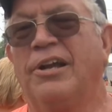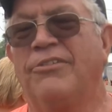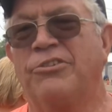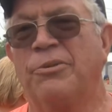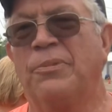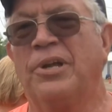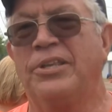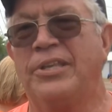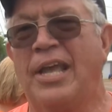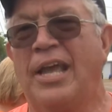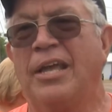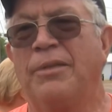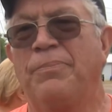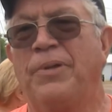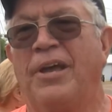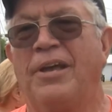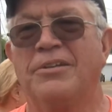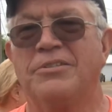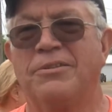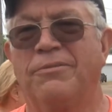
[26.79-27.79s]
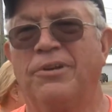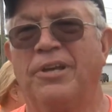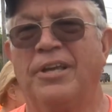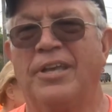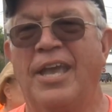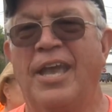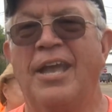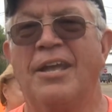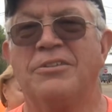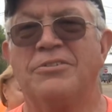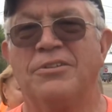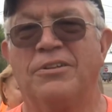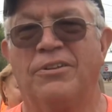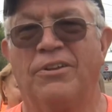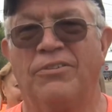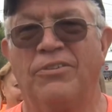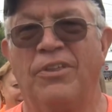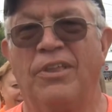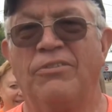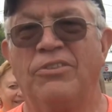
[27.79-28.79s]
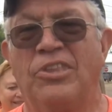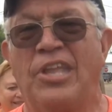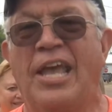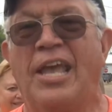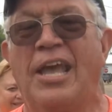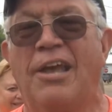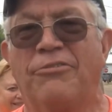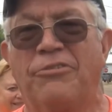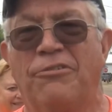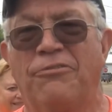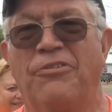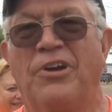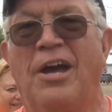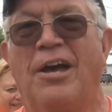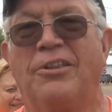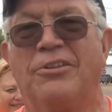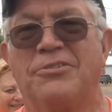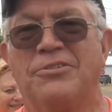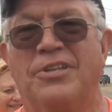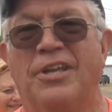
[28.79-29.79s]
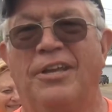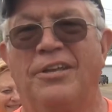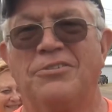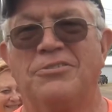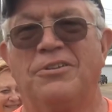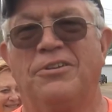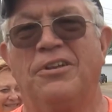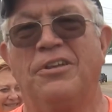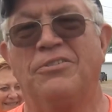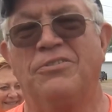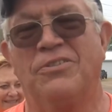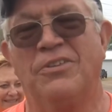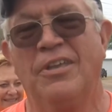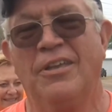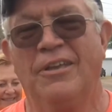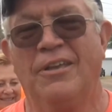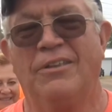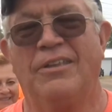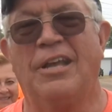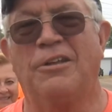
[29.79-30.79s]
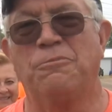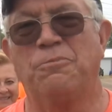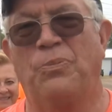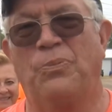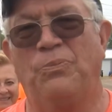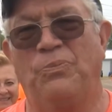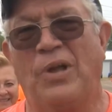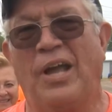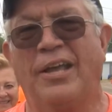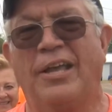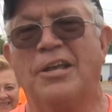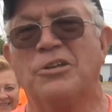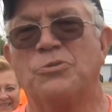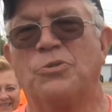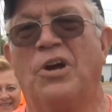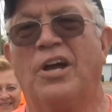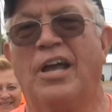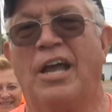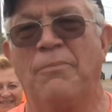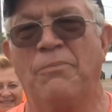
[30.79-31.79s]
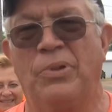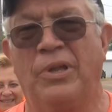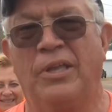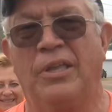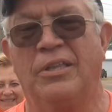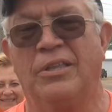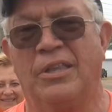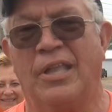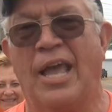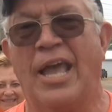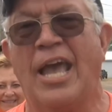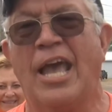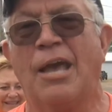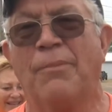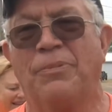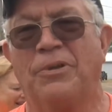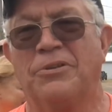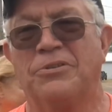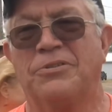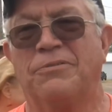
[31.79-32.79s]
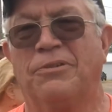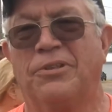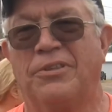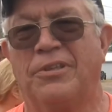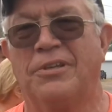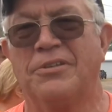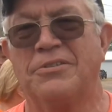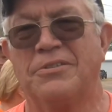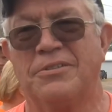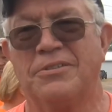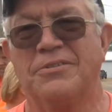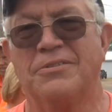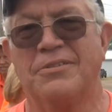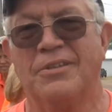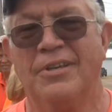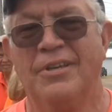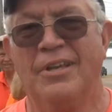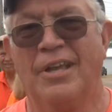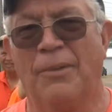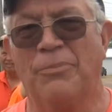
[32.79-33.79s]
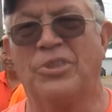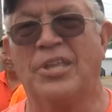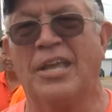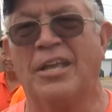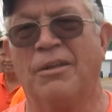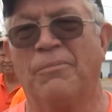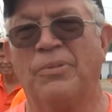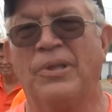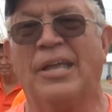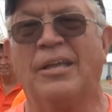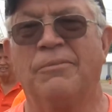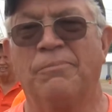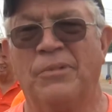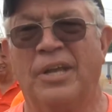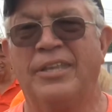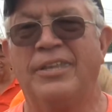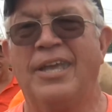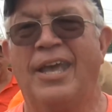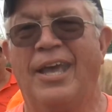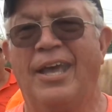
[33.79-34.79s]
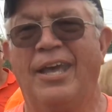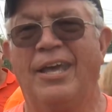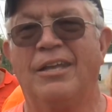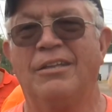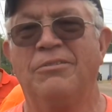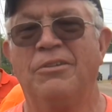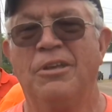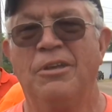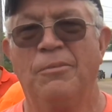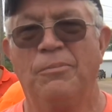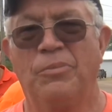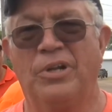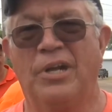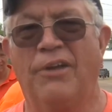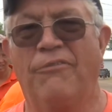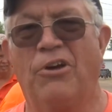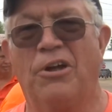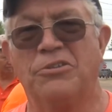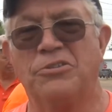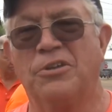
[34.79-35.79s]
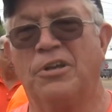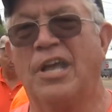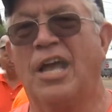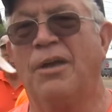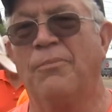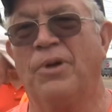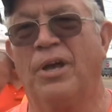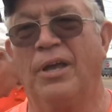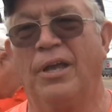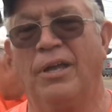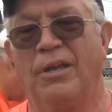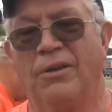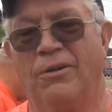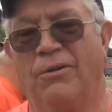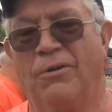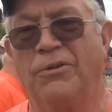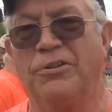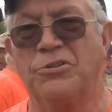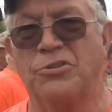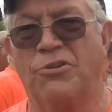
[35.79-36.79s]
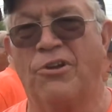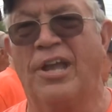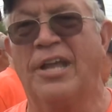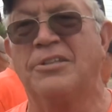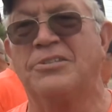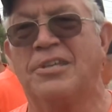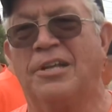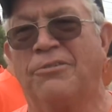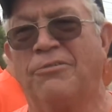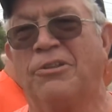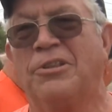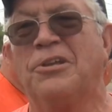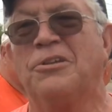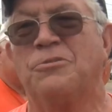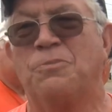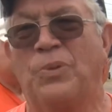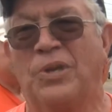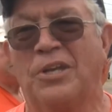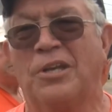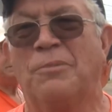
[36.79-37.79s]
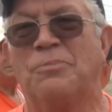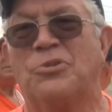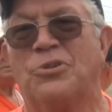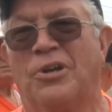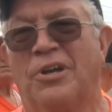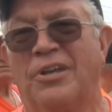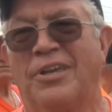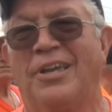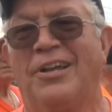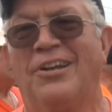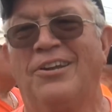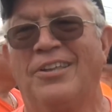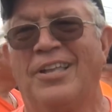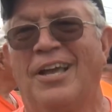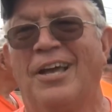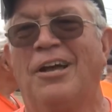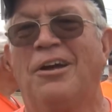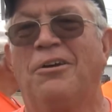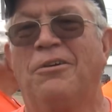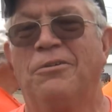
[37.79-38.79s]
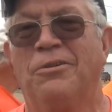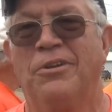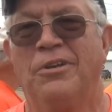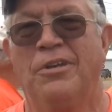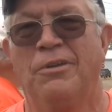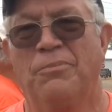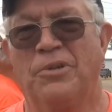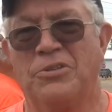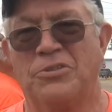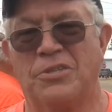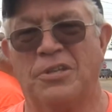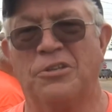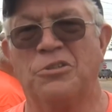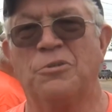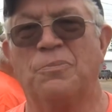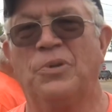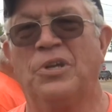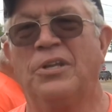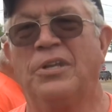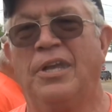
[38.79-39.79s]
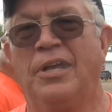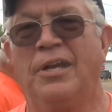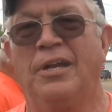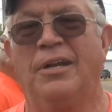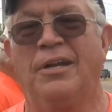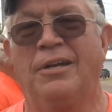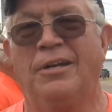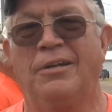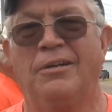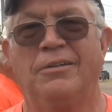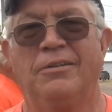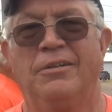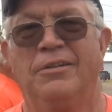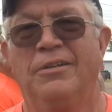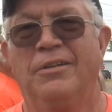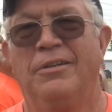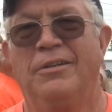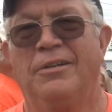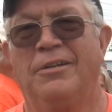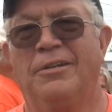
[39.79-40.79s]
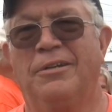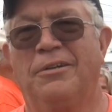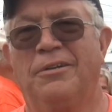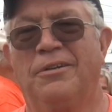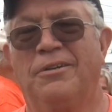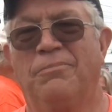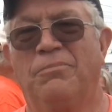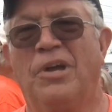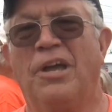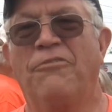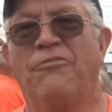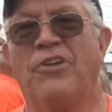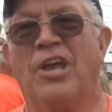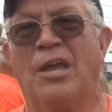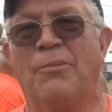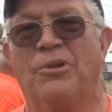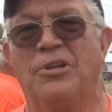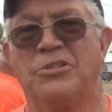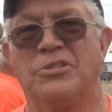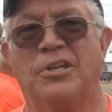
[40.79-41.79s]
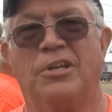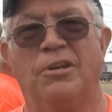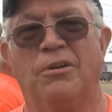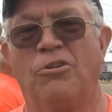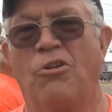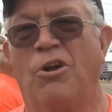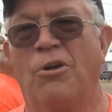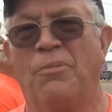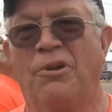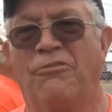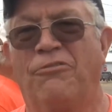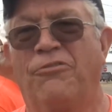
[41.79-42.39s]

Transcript: after my dad passed away of cancer, the day after Father's Day. So it, that I guess why i would be the happiest with this is I'm thinking about my dad, but I've also got my oldest grandson with his pickup truck here now. My son's been here. Uh, my family's here, and all my